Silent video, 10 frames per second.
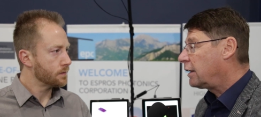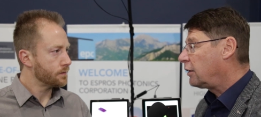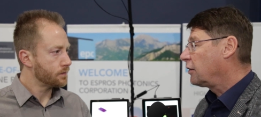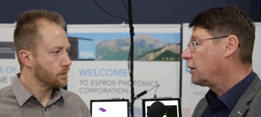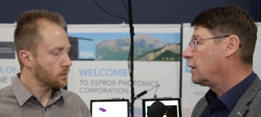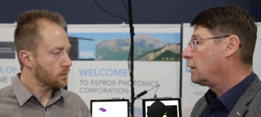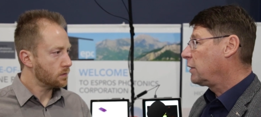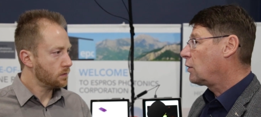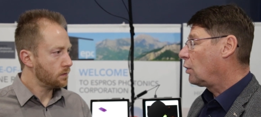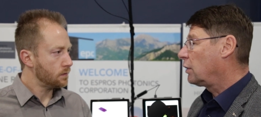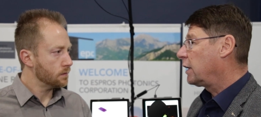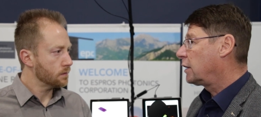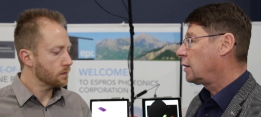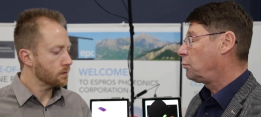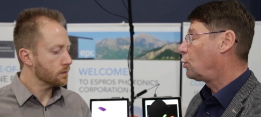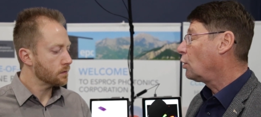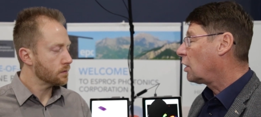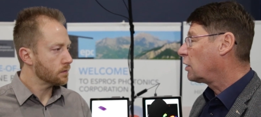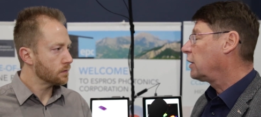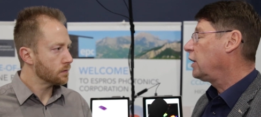Speaker 1: there is a, we call that the
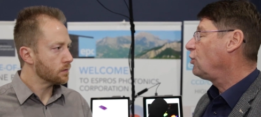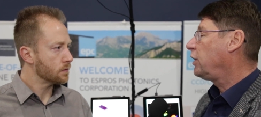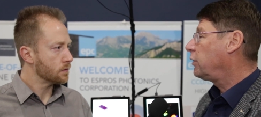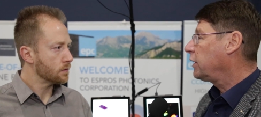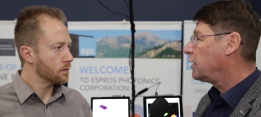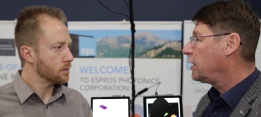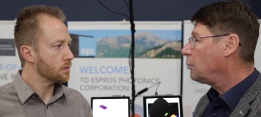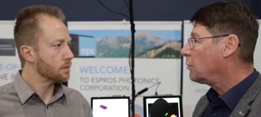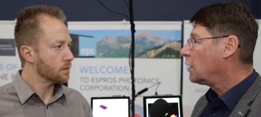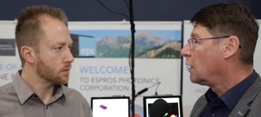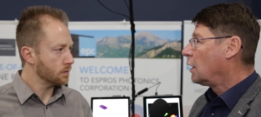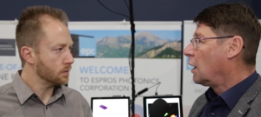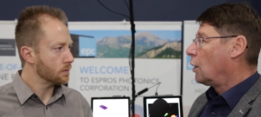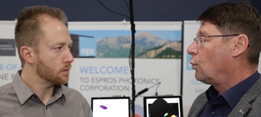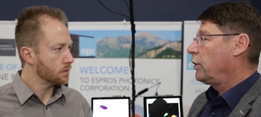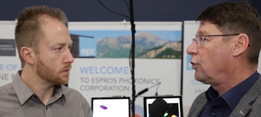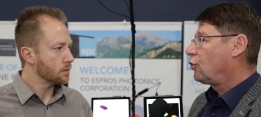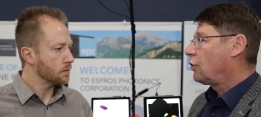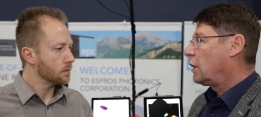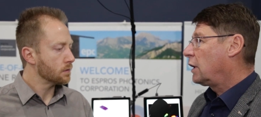product engineering team,
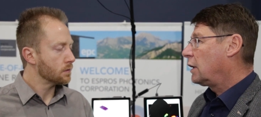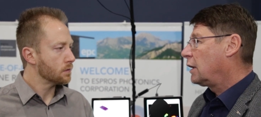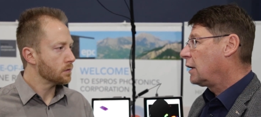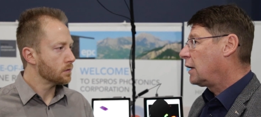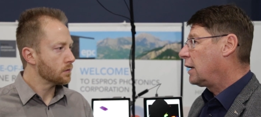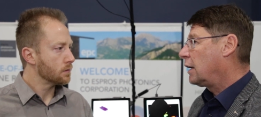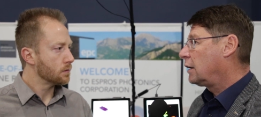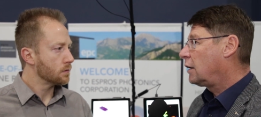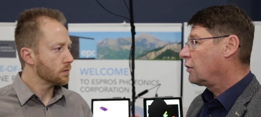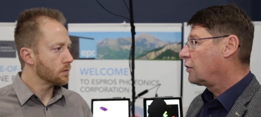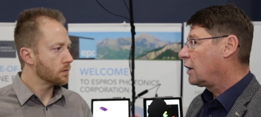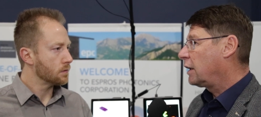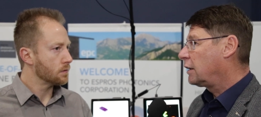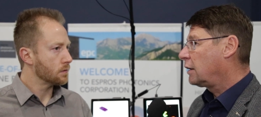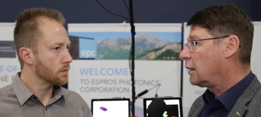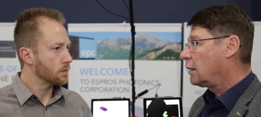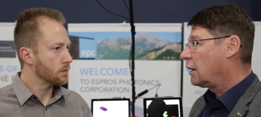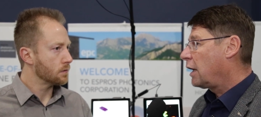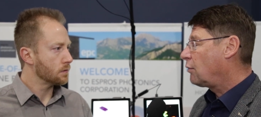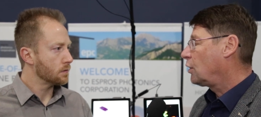which uh, uh, does uh, the
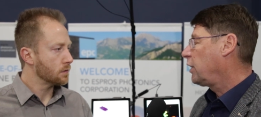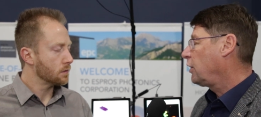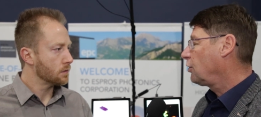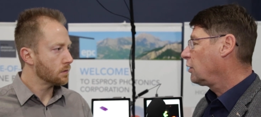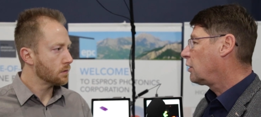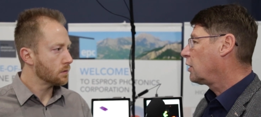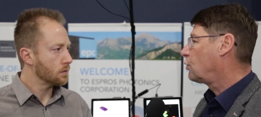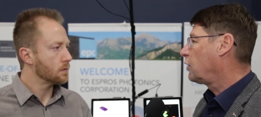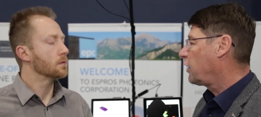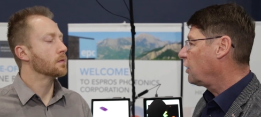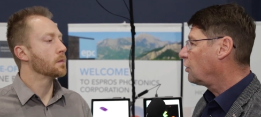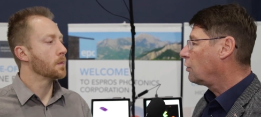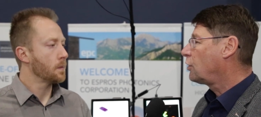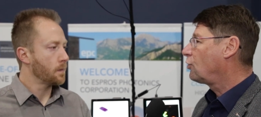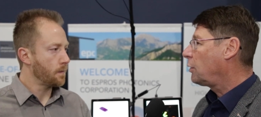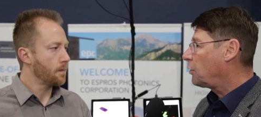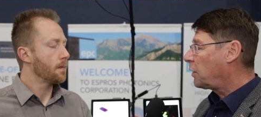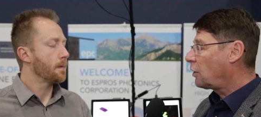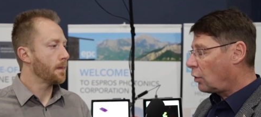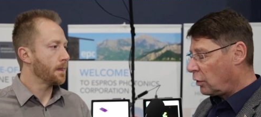evaluation, characterization of the chips,
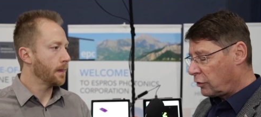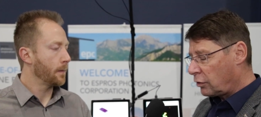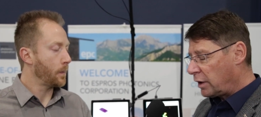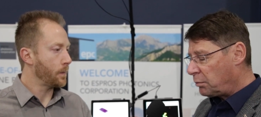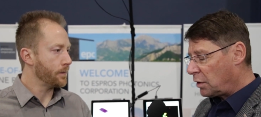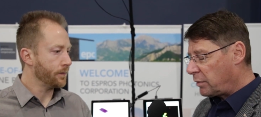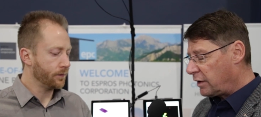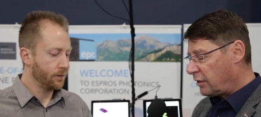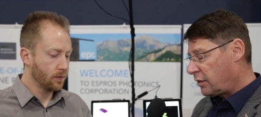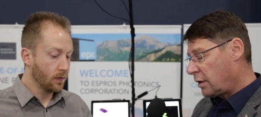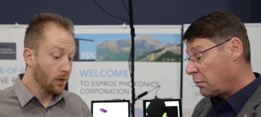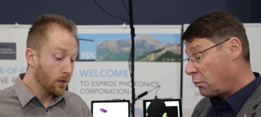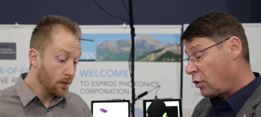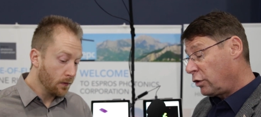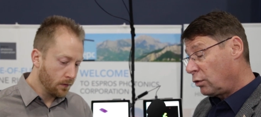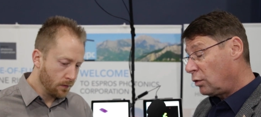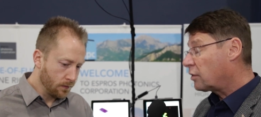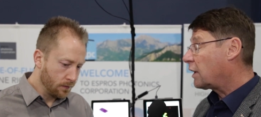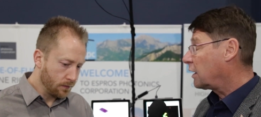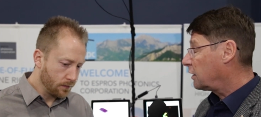but also implements
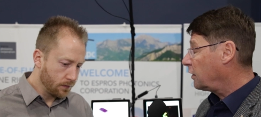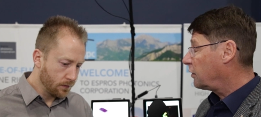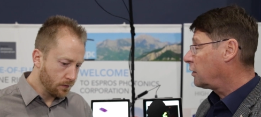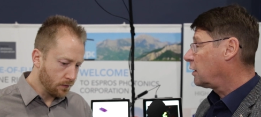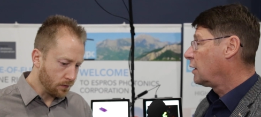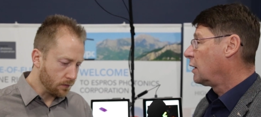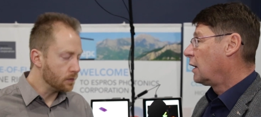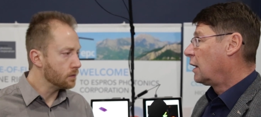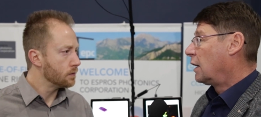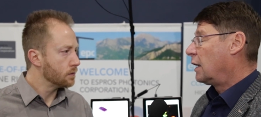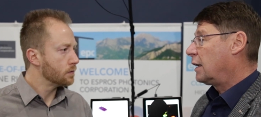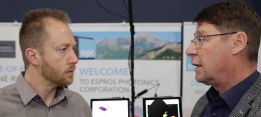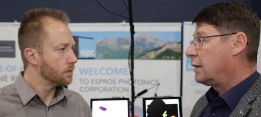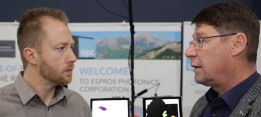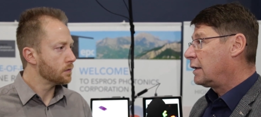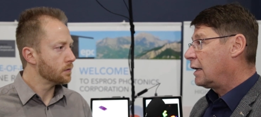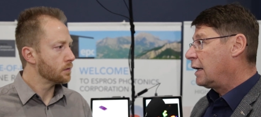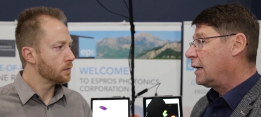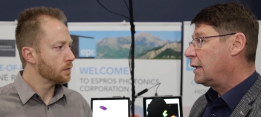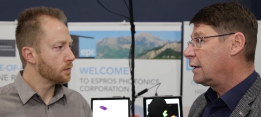modules like this. Mm-hmm. Uh,
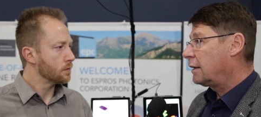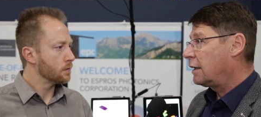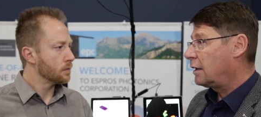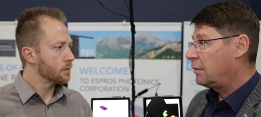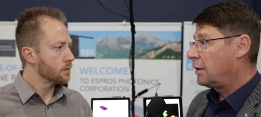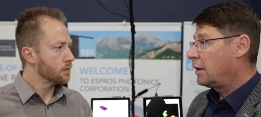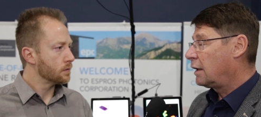and uh,